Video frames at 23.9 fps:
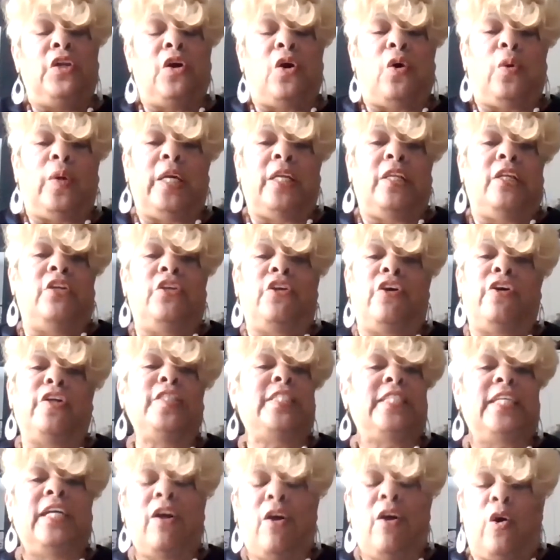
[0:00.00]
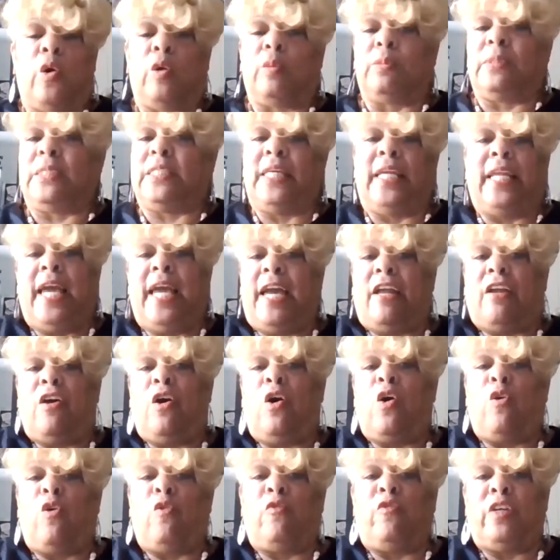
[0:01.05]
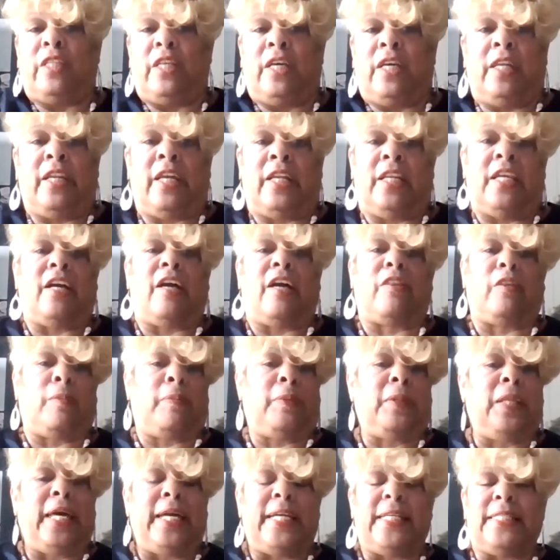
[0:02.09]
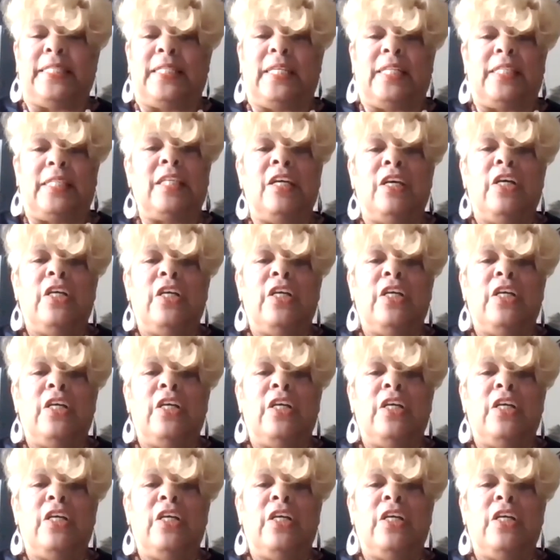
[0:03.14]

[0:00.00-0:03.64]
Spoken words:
the nursing homes that had COVID than any other places.